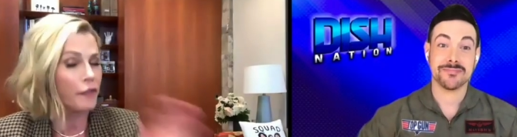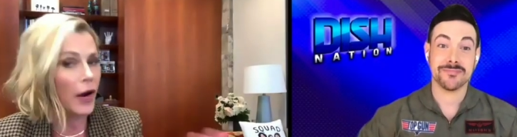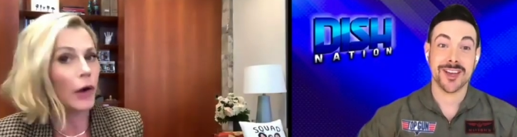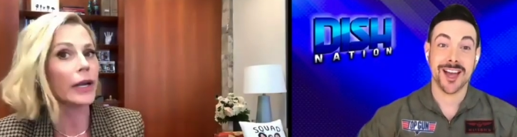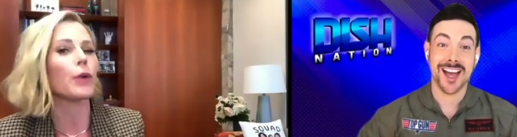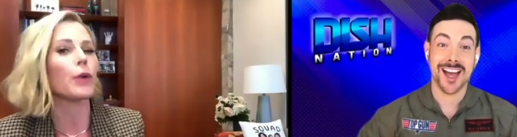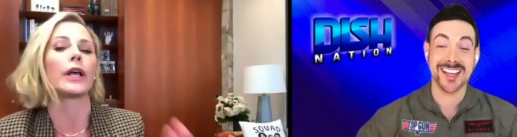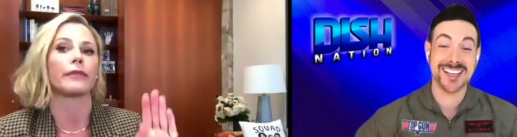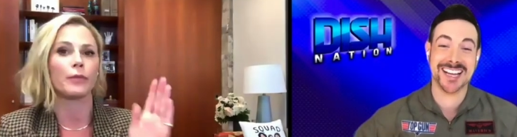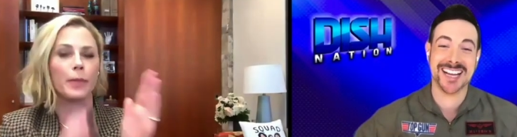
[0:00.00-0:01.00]
Speaker 1: very quickly. I
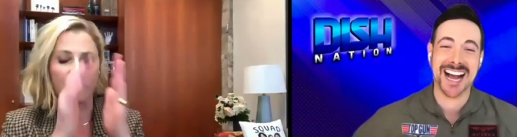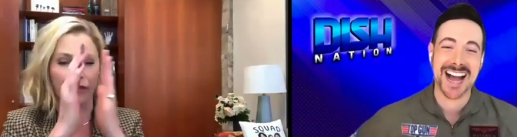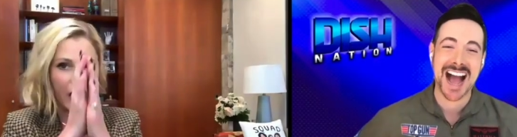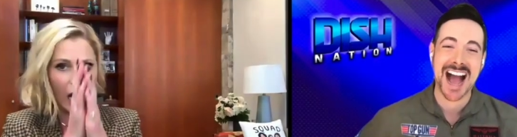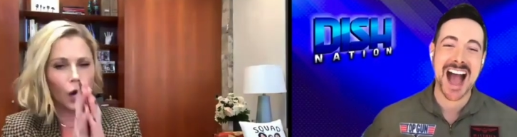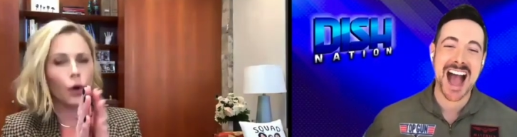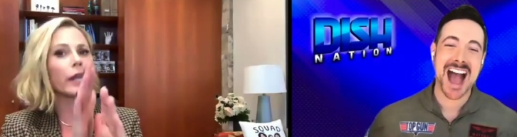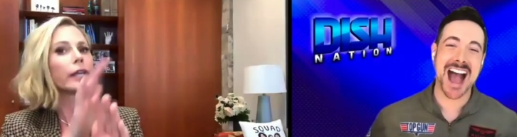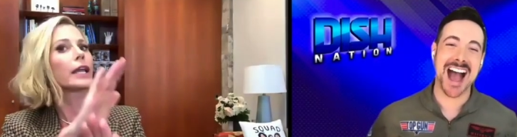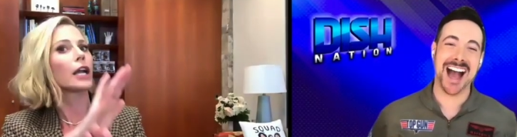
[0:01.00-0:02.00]
have to be very
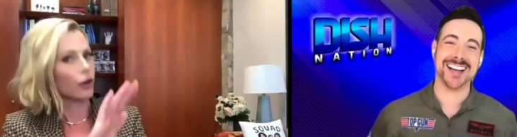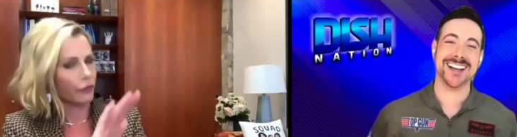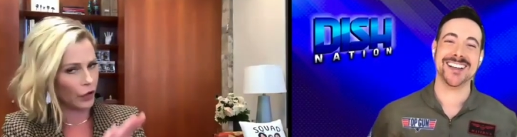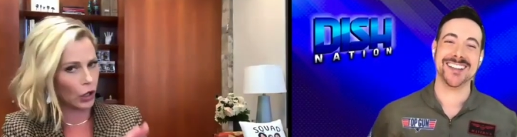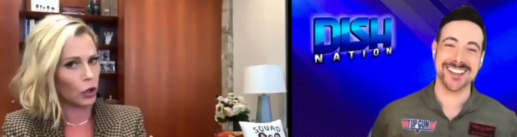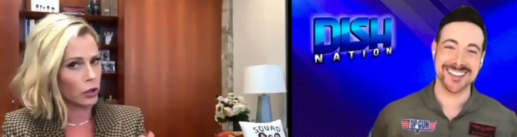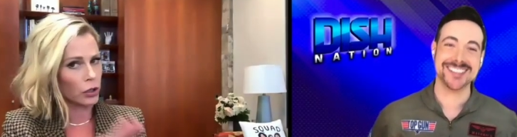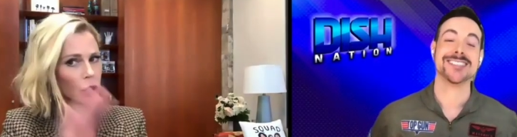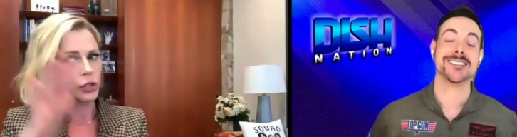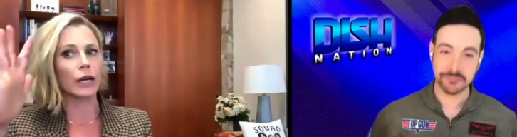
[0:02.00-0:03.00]
careful.
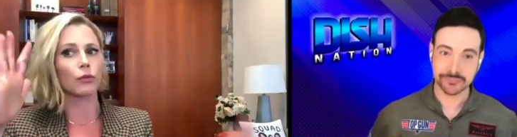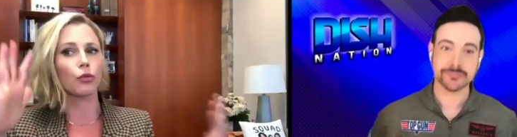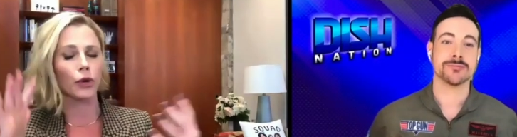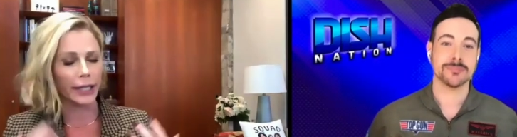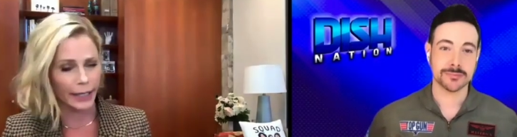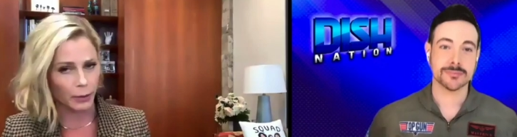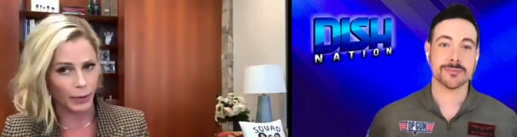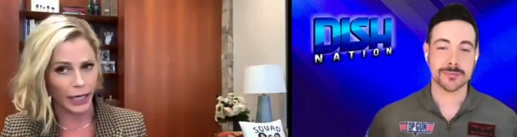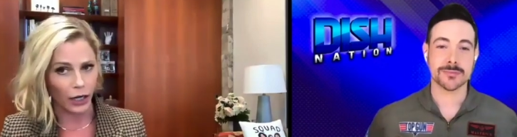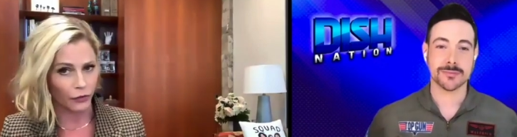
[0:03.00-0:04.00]
Got to really be
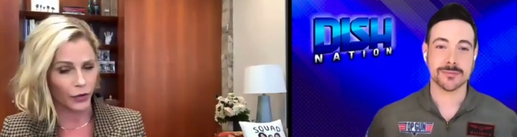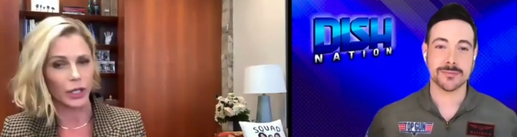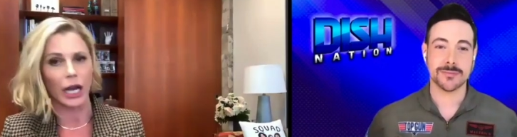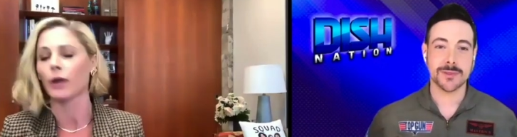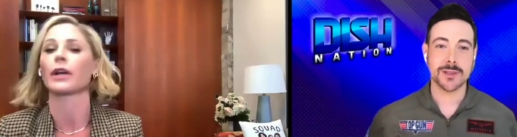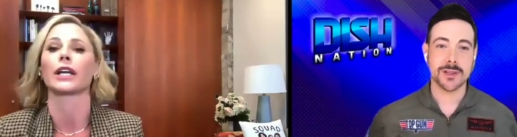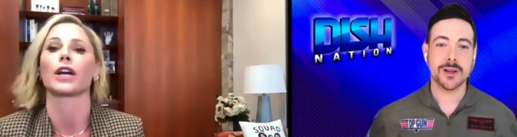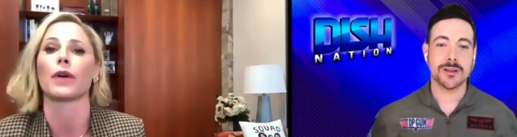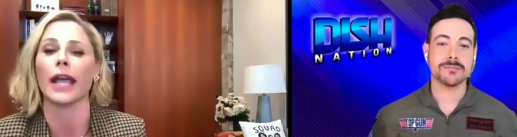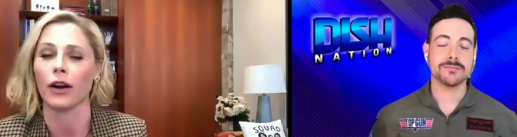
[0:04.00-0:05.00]
careful. I don't want to go
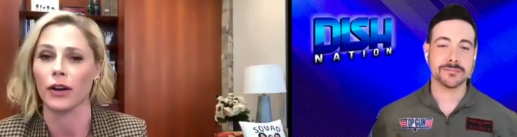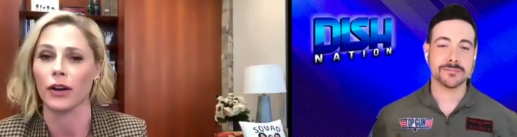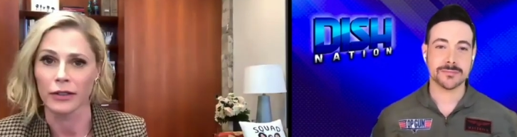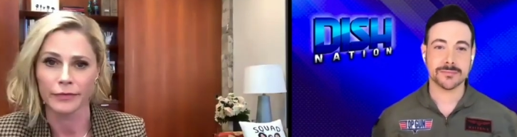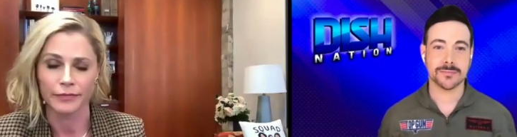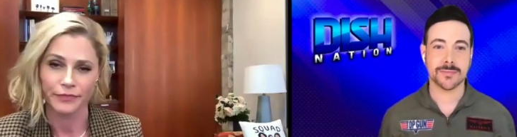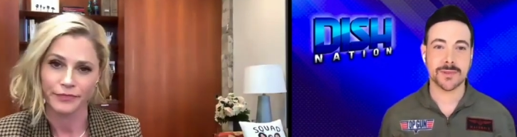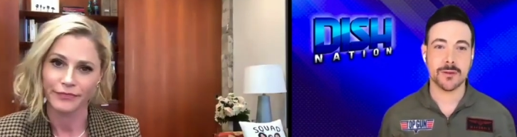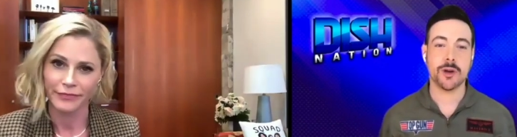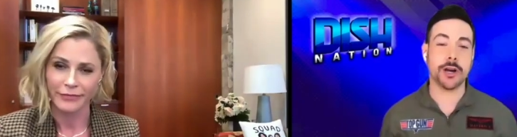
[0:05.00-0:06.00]
Karen.
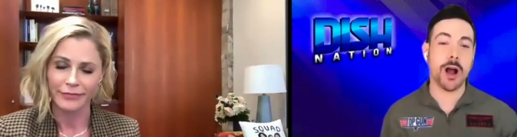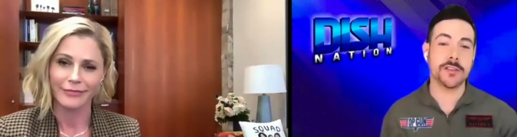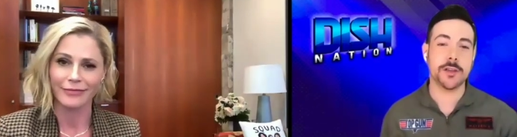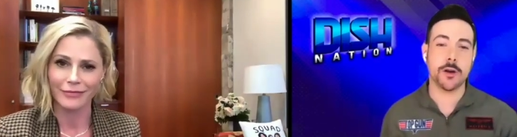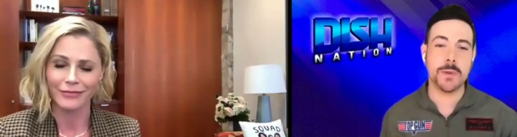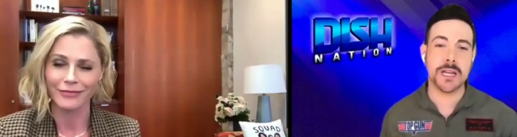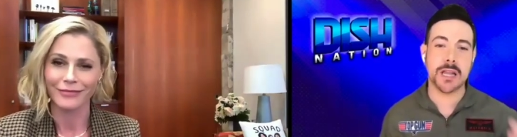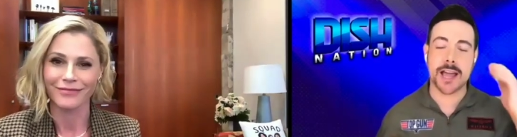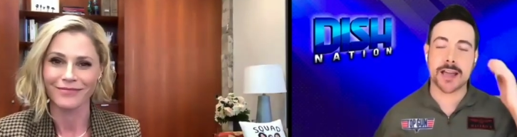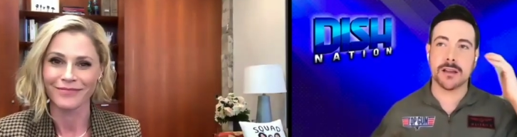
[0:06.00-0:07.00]
Speaker 2: Well, you're also, it would be
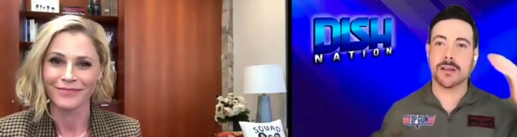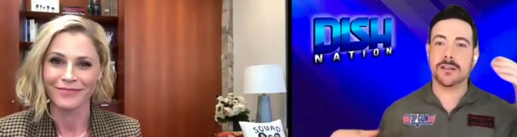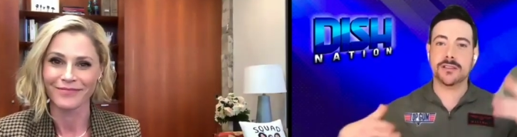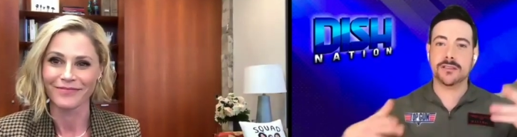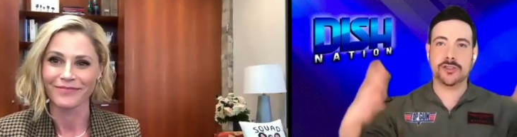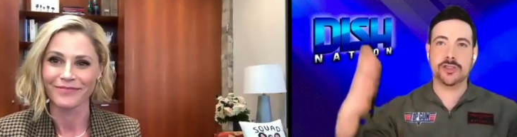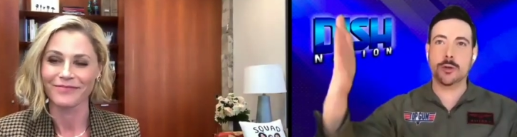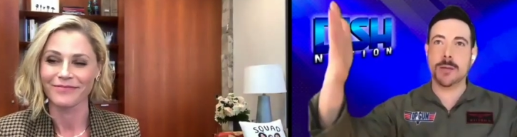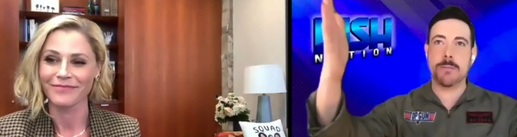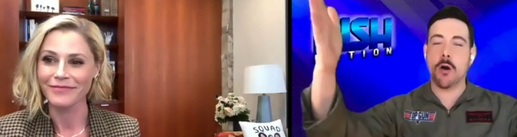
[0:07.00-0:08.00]
Speaker 1: like,
Speaker 2: Julie
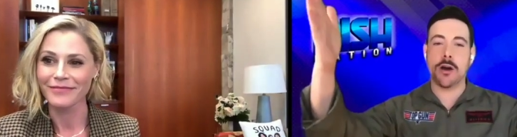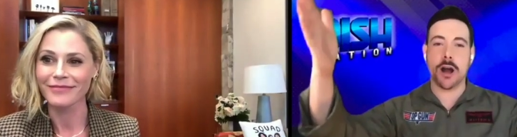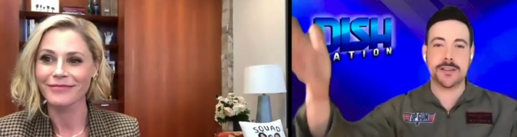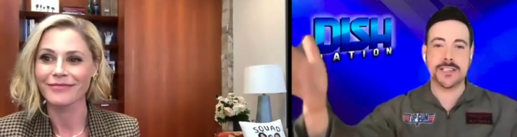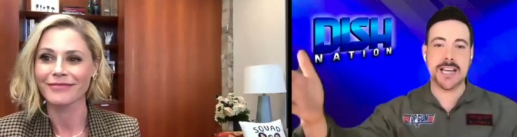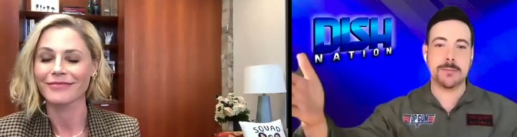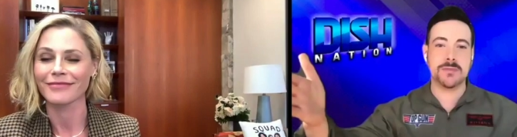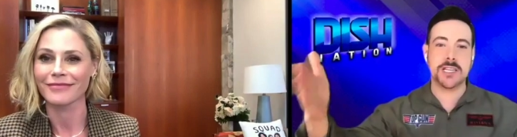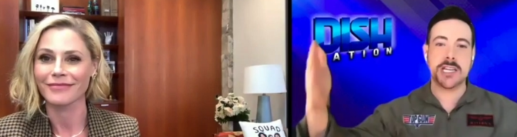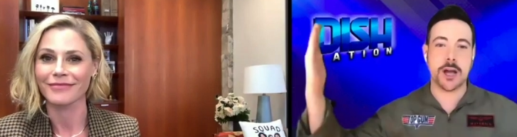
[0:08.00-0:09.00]
Bowen on T M
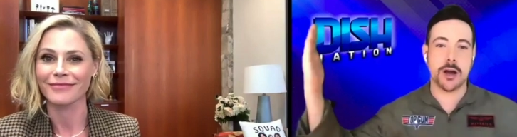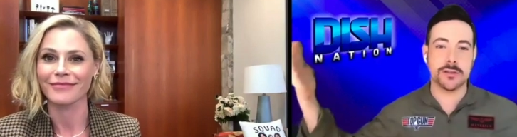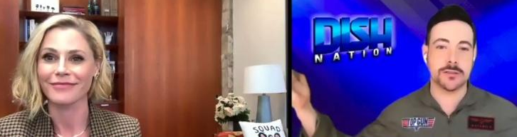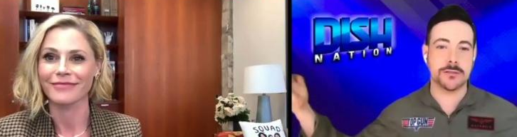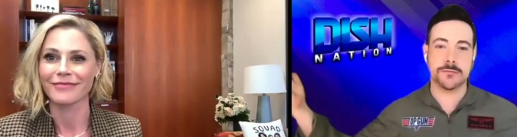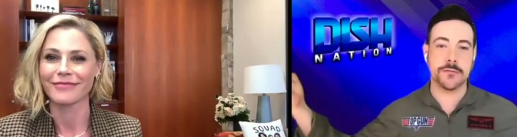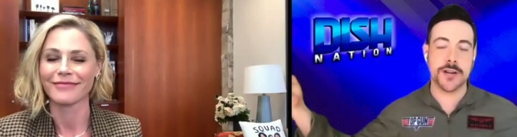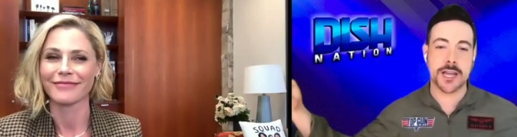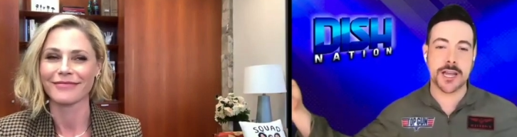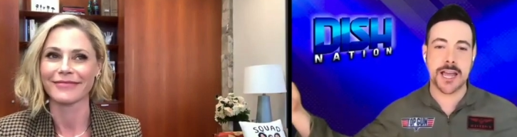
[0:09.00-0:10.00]
Z goes
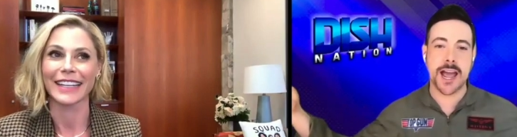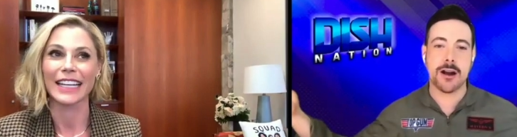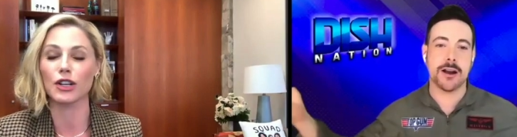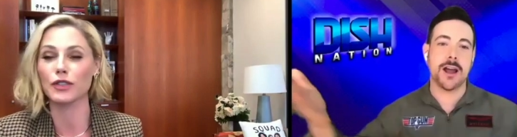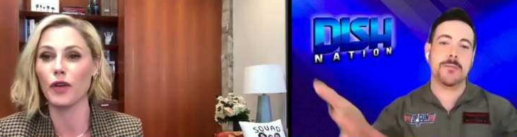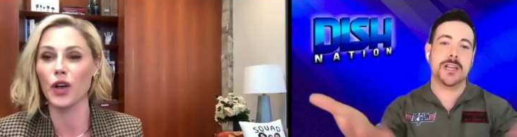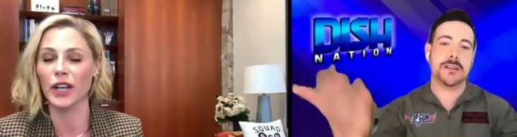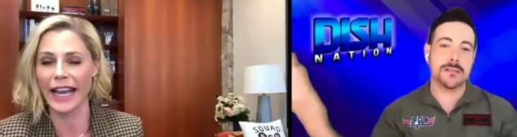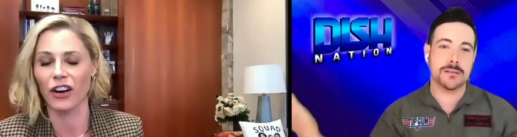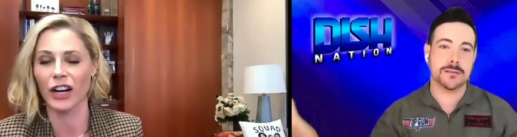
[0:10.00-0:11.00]
freaking Karen.
Speaker 1: Goes I full mean,
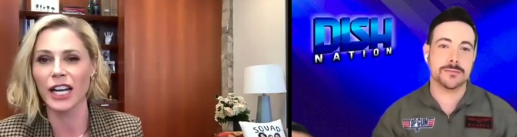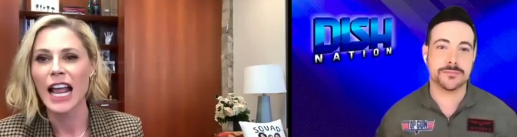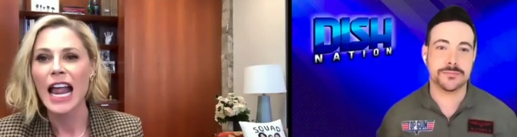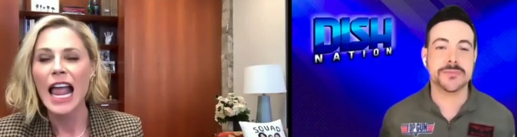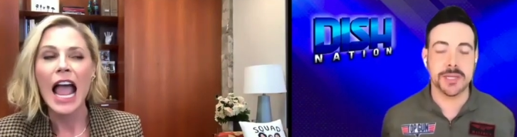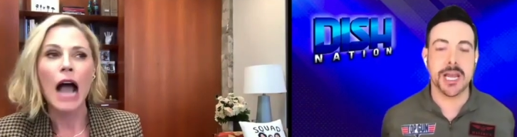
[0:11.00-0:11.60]
Karen.
Speaker 2: Yeah.